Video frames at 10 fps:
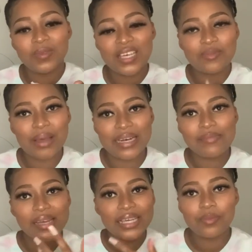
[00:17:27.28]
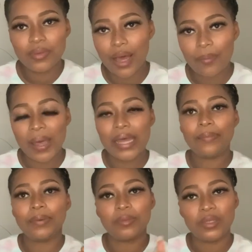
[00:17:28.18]
Here's my number, hit me up.
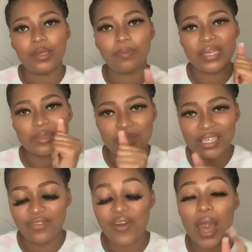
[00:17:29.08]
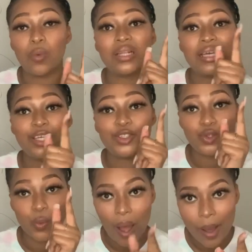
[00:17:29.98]
And baby, best believe I will hit
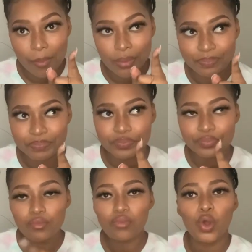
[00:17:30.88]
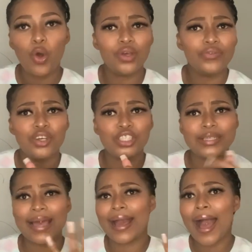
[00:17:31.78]
you up. Or if you're just
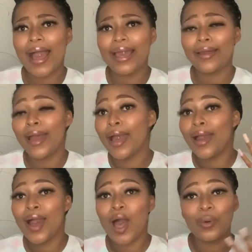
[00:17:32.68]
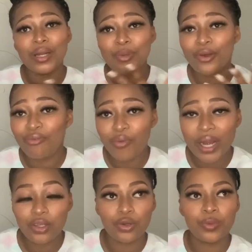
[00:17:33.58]
like, hi, I want to be your
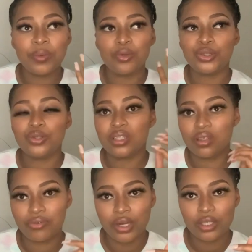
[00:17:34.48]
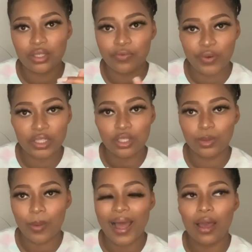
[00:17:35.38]
friend. You know, people shooting their friendship
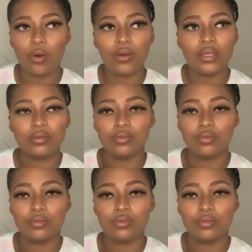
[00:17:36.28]
shot. I always